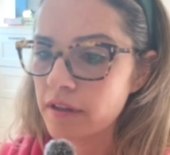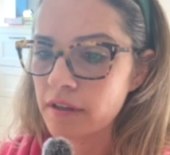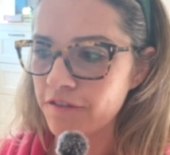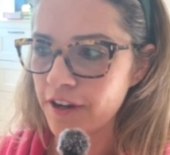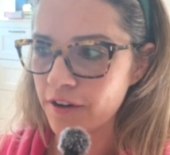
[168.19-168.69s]

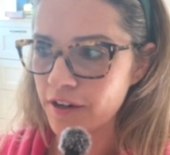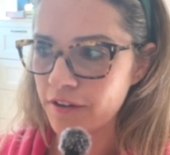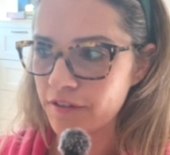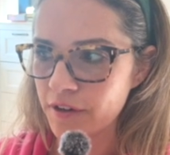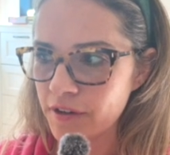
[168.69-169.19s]
Very,
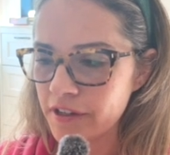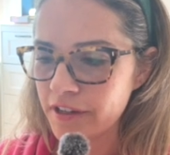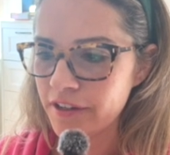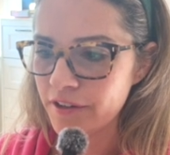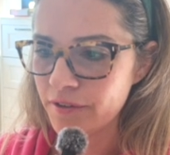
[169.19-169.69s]
very
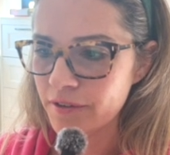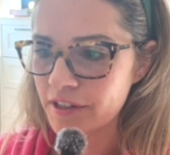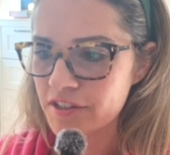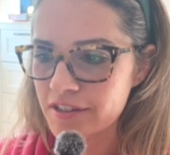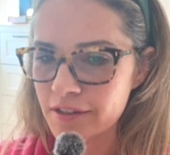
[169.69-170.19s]
cute. I
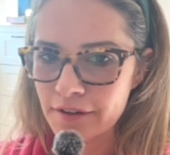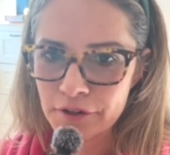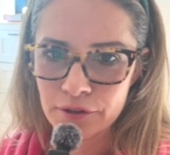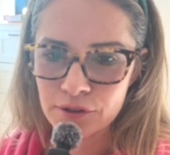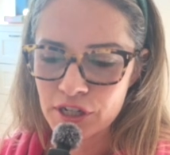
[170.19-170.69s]
just love a
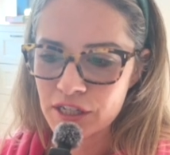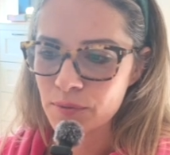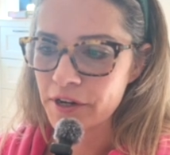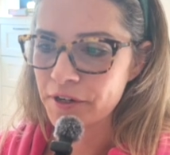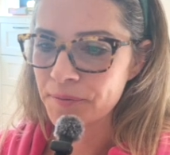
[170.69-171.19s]
crochet
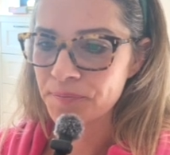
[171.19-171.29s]
sweater.